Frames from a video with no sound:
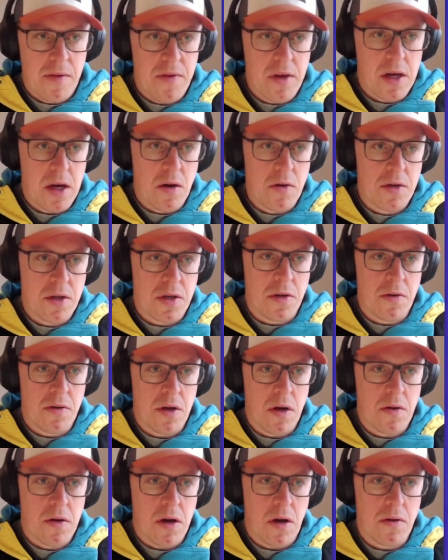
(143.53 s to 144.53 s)
If you go to
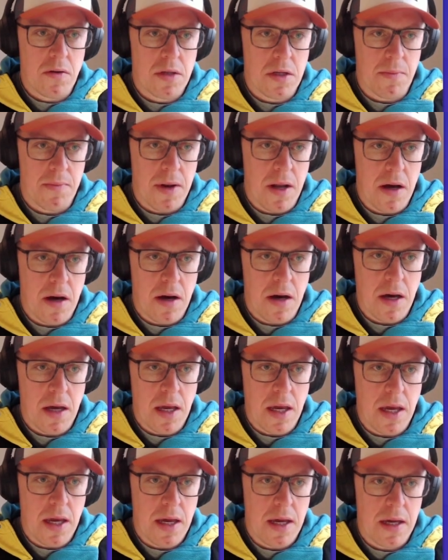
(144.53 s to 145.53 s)

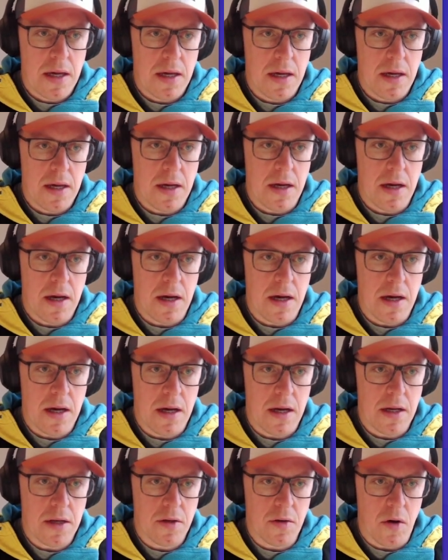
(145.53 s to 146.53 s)

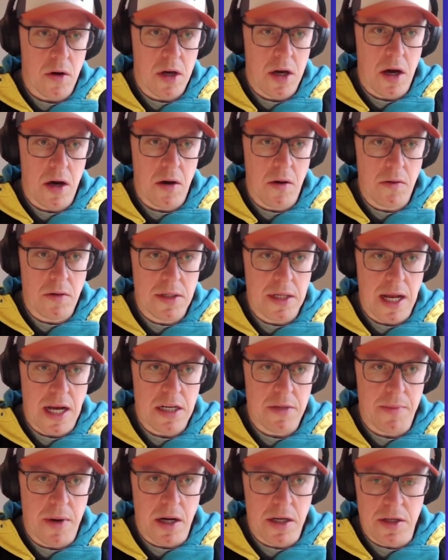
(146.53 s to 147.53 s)

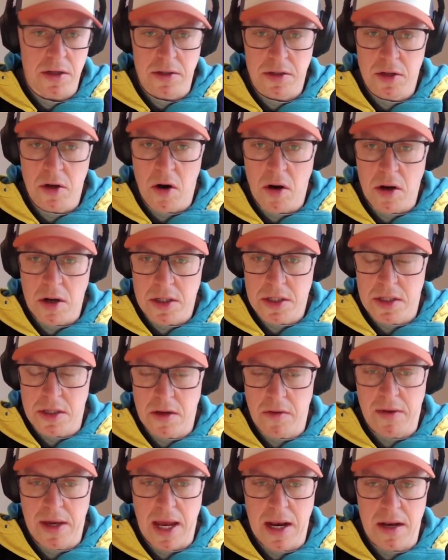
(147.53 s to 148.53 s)

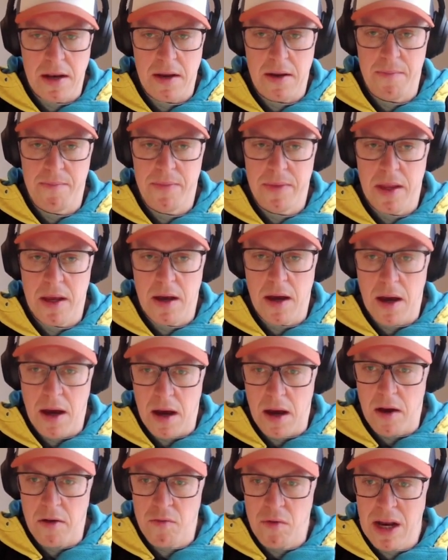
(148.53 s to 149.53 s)
nocodesupply.co/mast.docs, you get
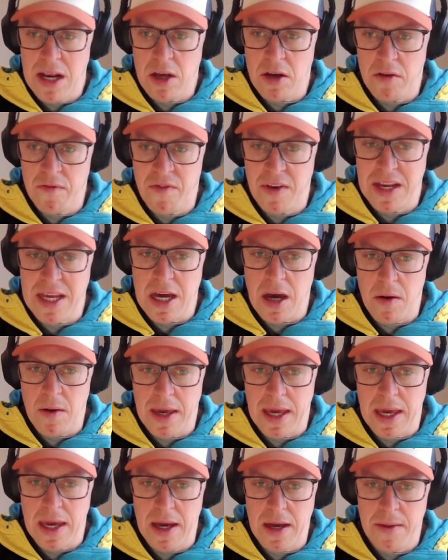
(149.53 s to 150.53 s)
a really good video
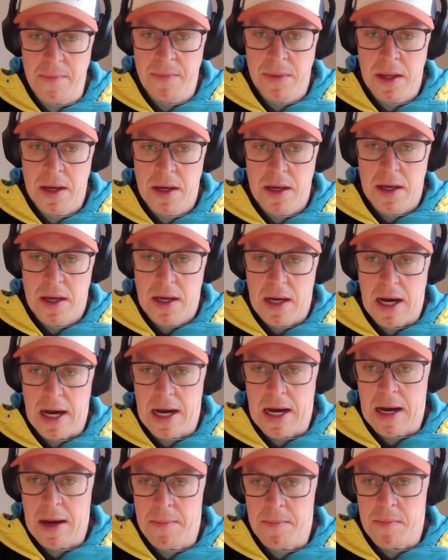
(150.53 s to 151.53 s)
here
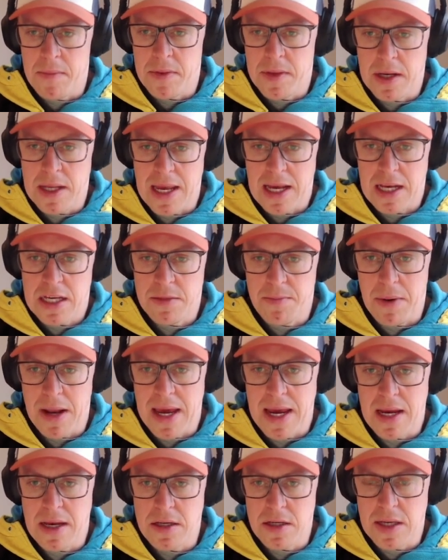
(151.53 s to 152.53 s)
that he
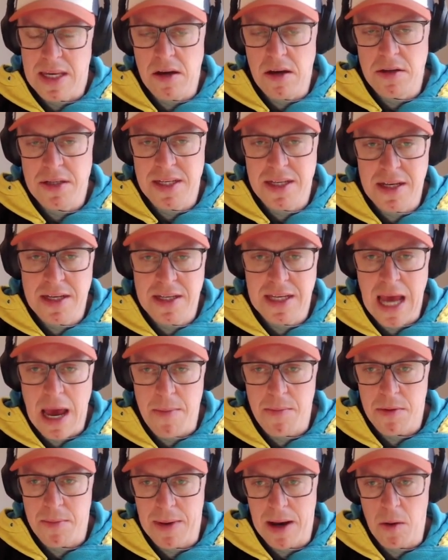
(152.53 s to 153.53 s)
explains. He goes into
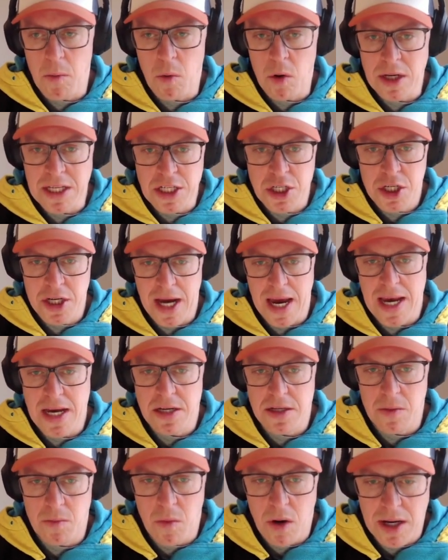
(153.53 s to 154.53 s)
depth about what he's
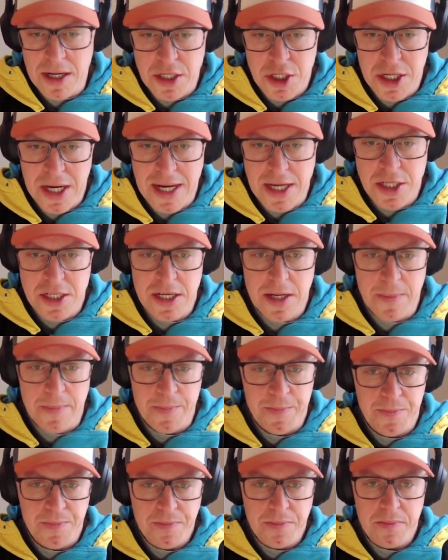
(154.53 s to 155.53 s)
changed and why he's changed it.
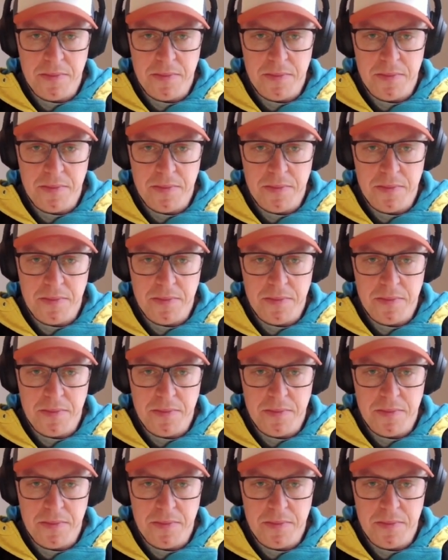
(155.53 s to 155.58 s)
